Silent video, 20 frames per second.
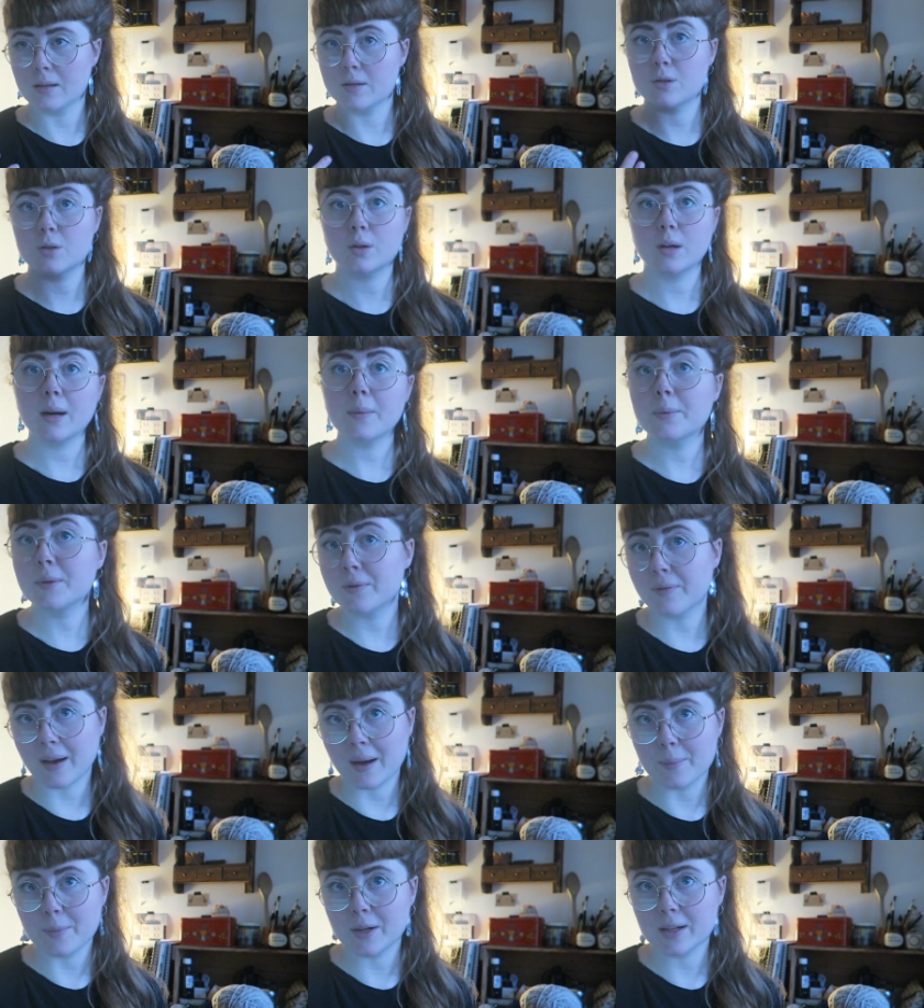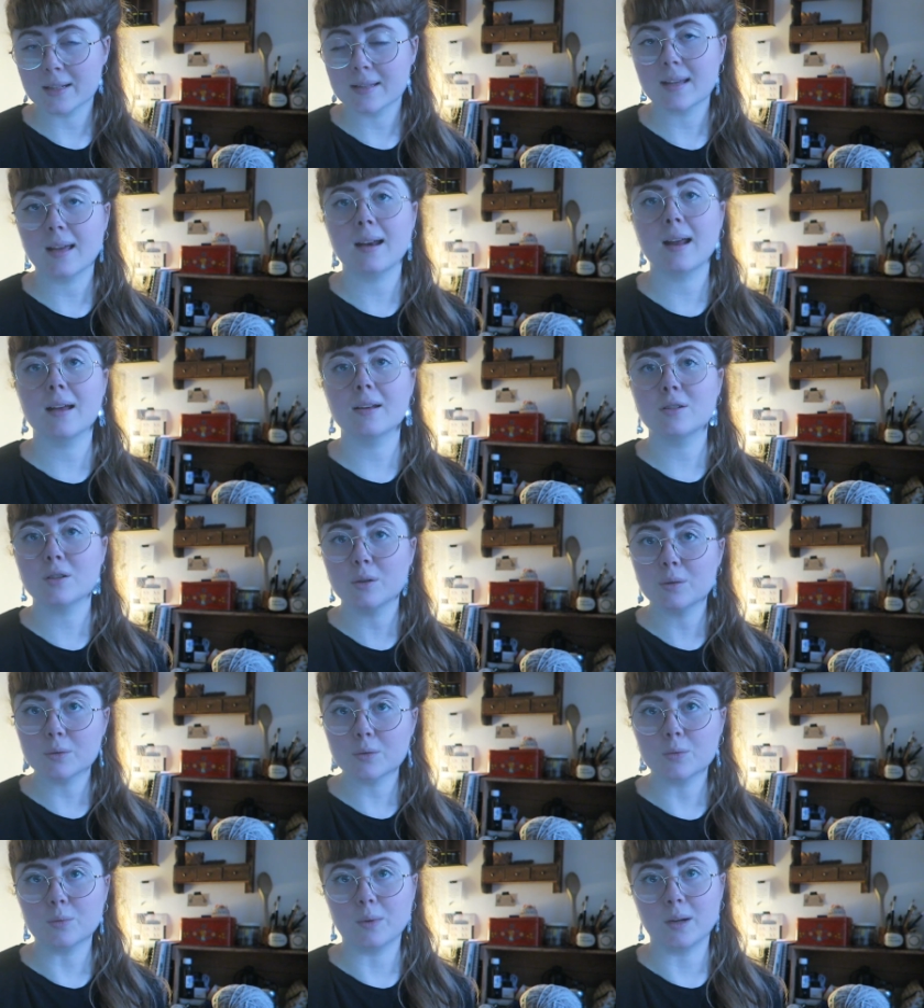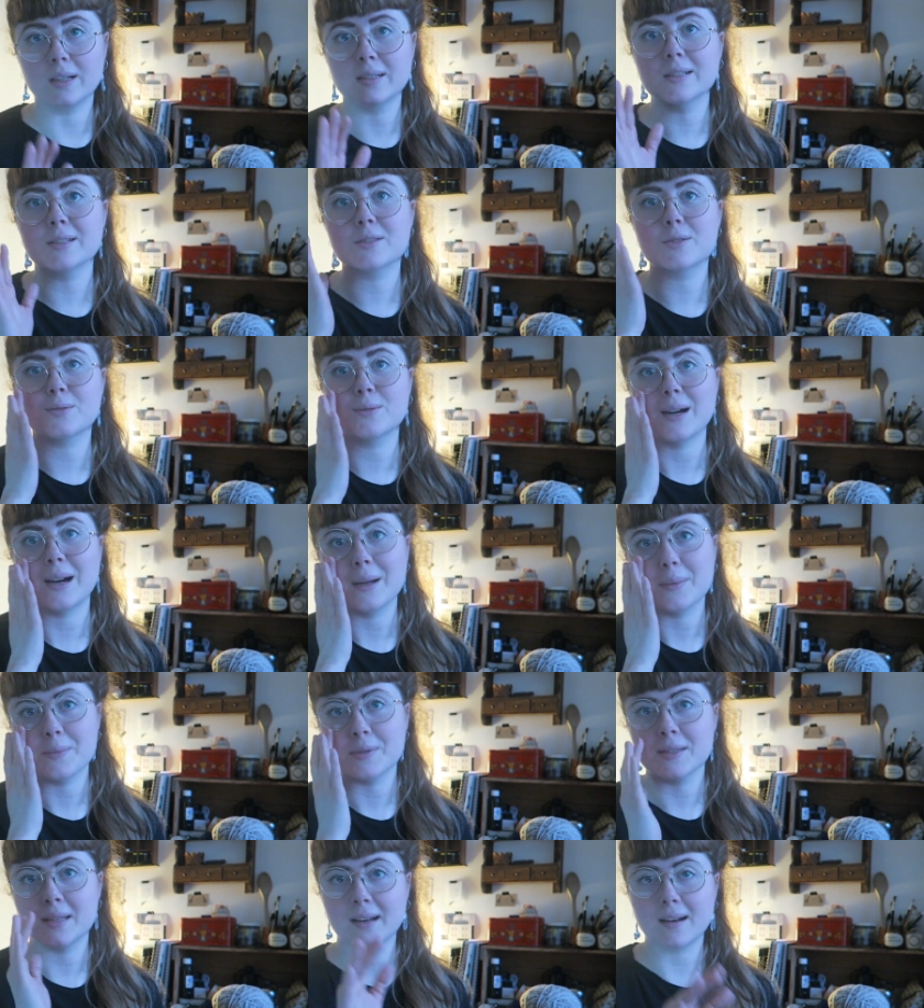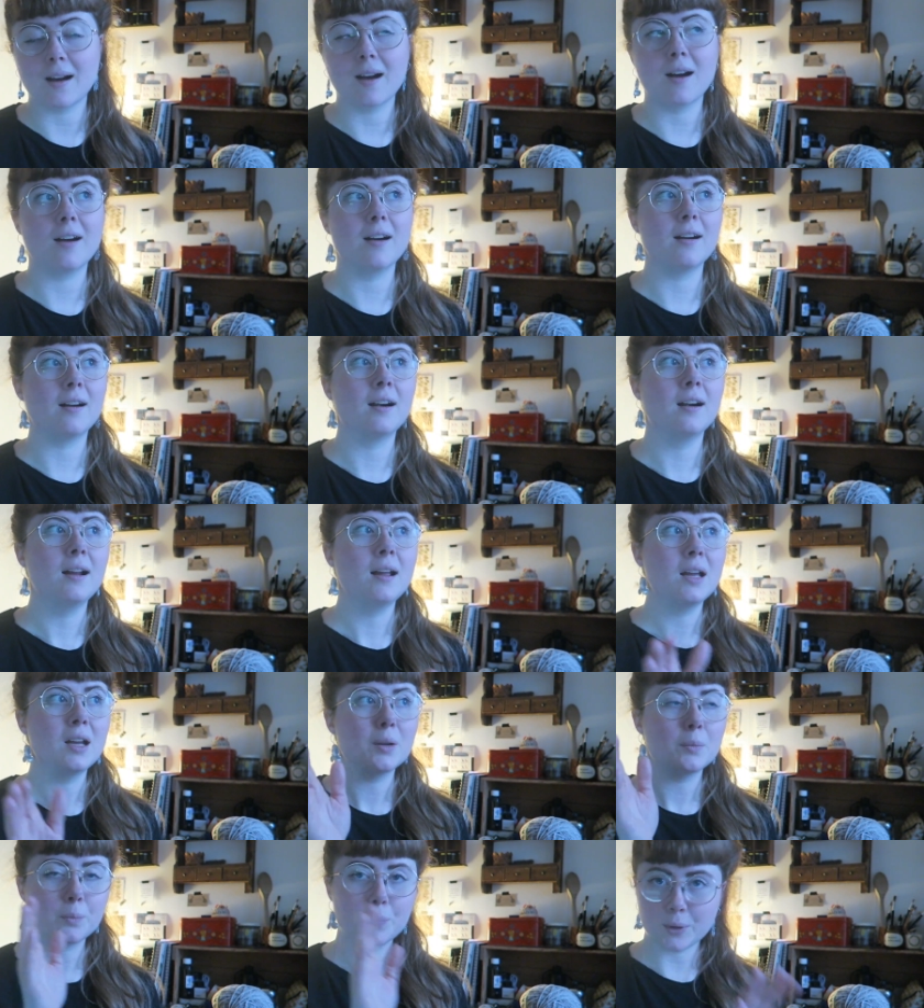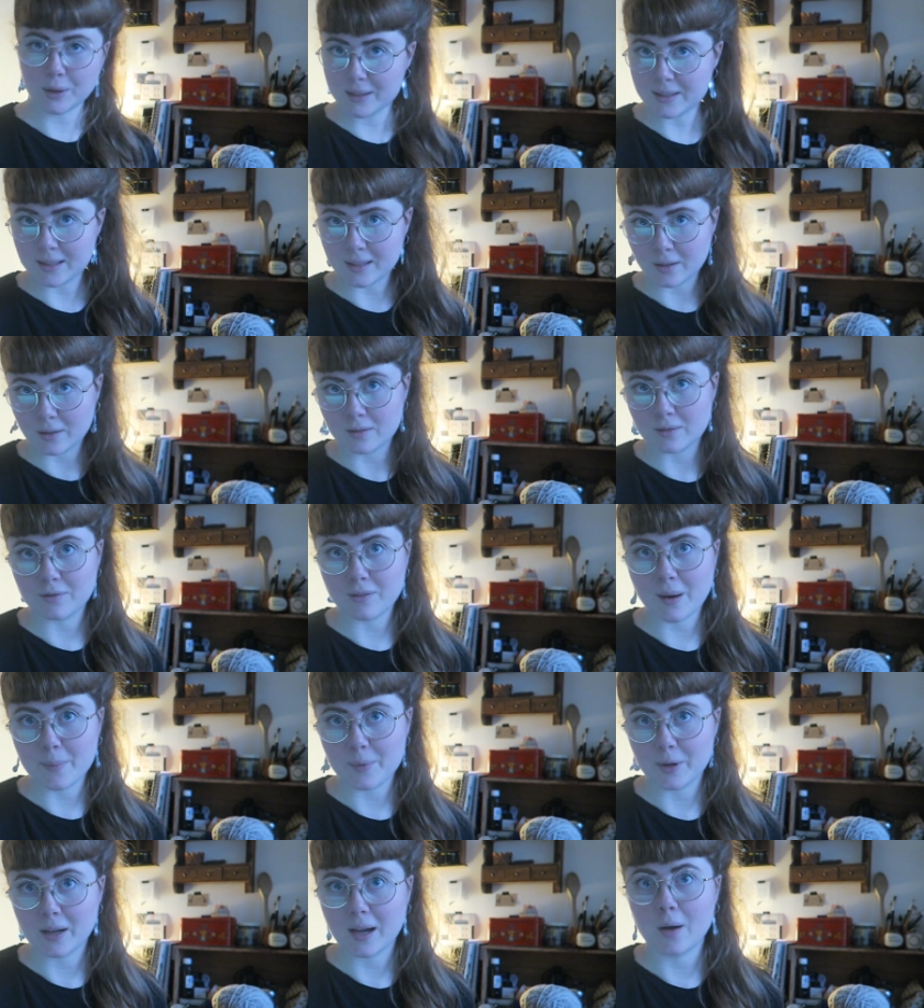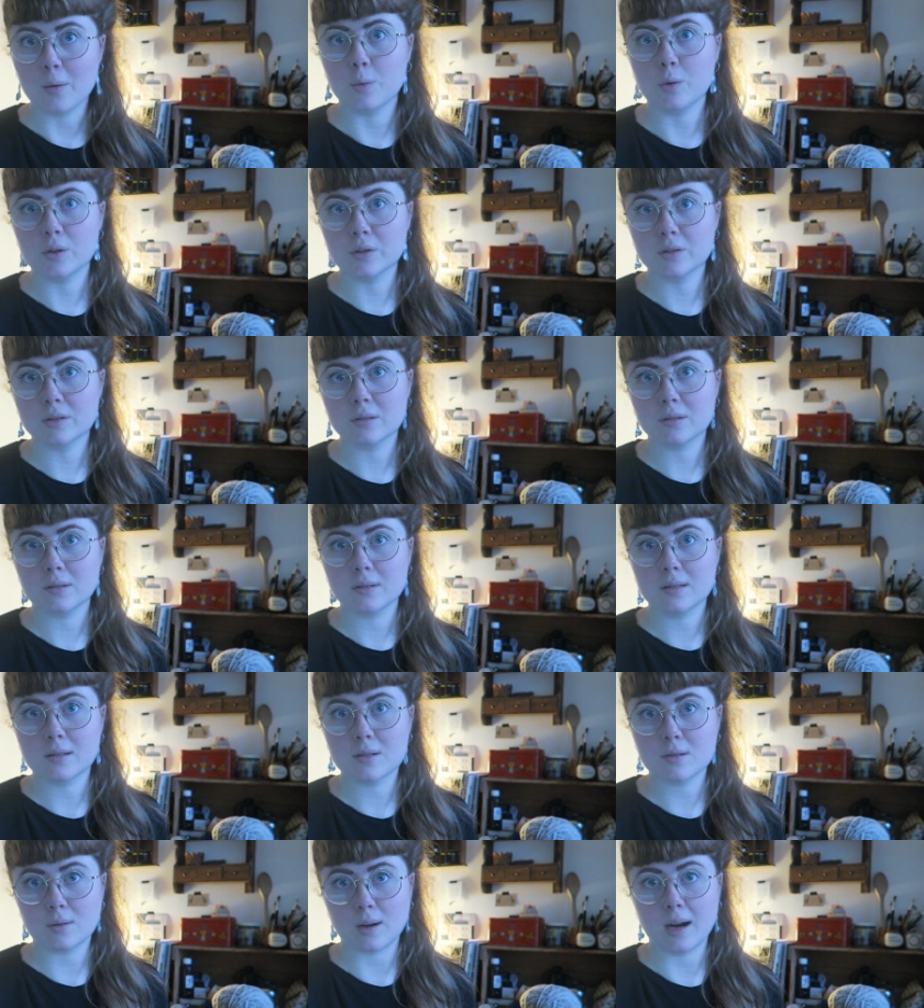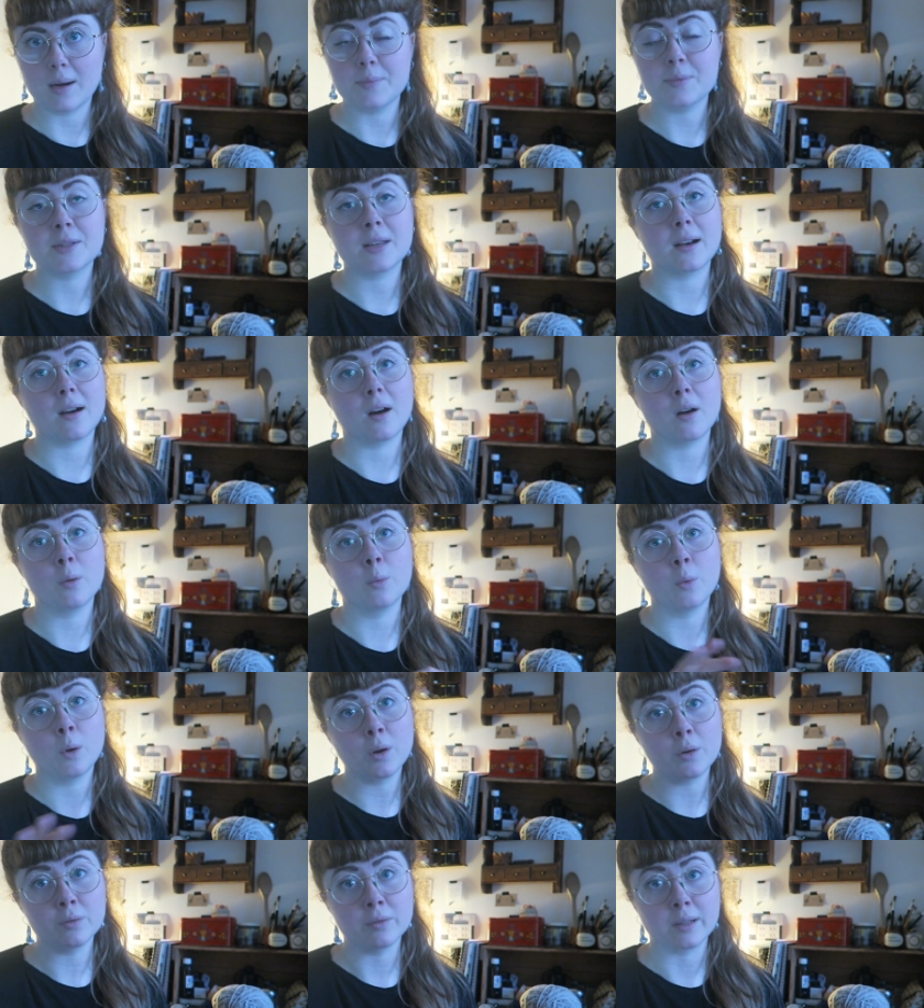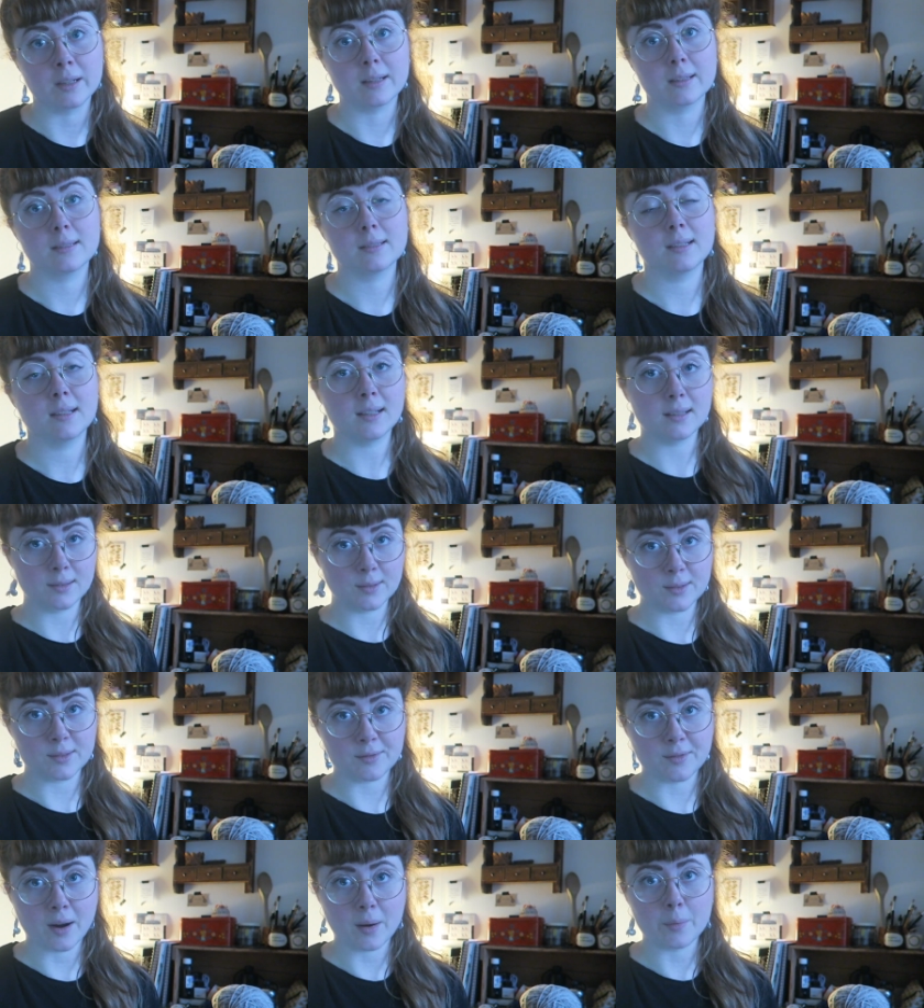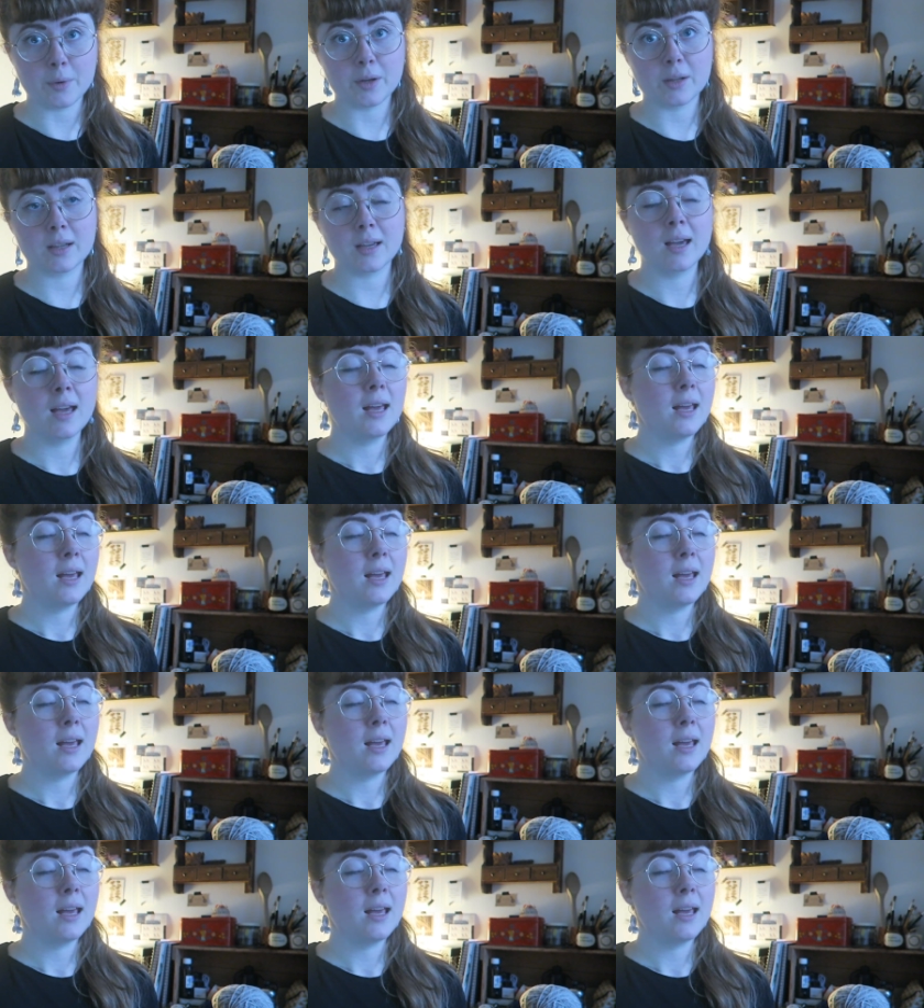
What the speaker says: striped fabrics, and I don't want stripes that are printed on the fabric. I want stripes that are woven into the fabric.